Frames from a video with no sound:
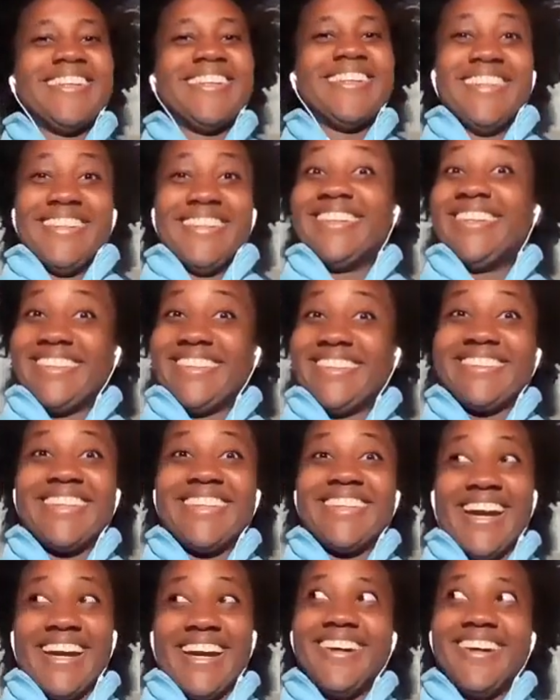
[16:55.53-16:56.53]
It's
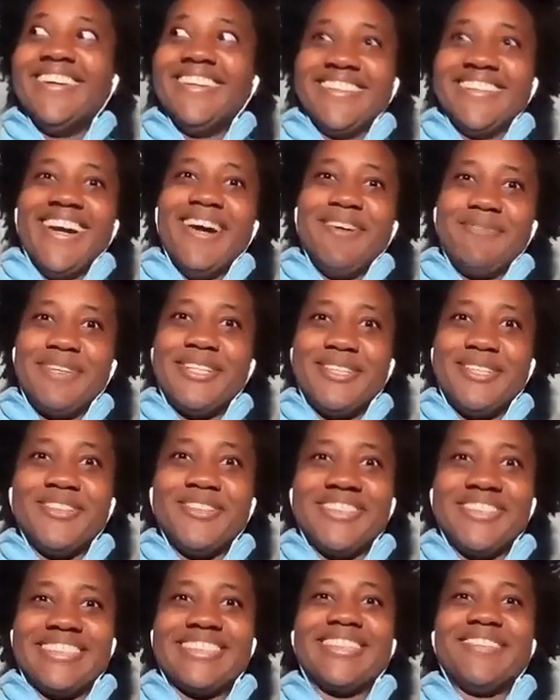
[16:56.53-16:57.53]
like, oh, y'all been
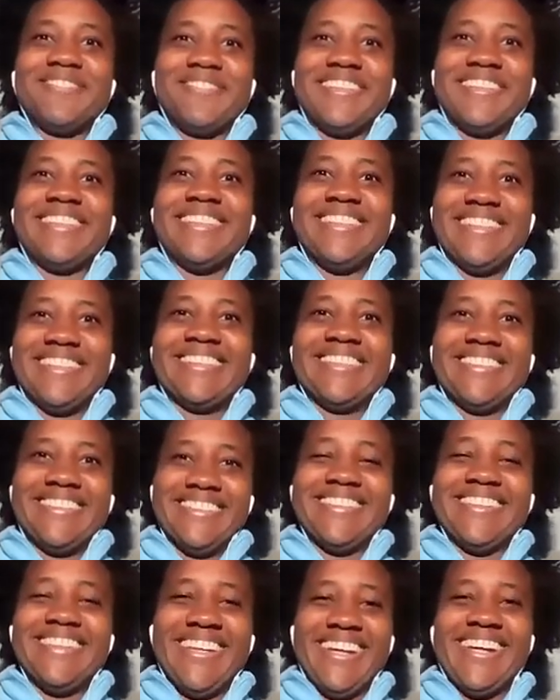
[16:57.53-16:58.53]
doing some things.
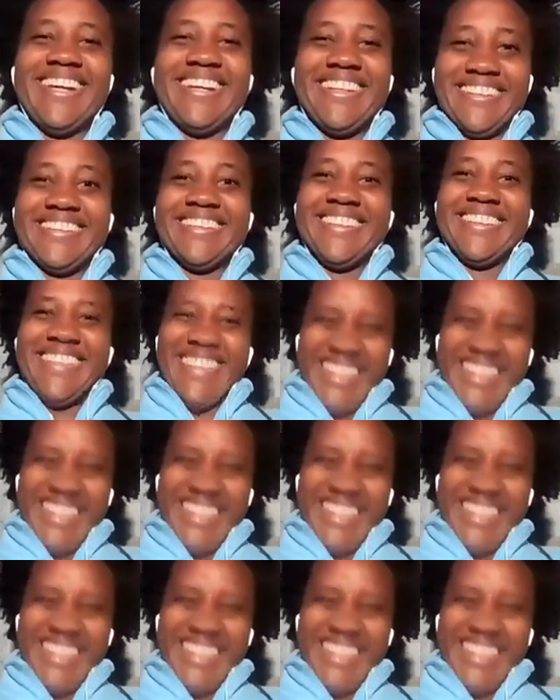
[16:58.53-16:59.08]
Yeah.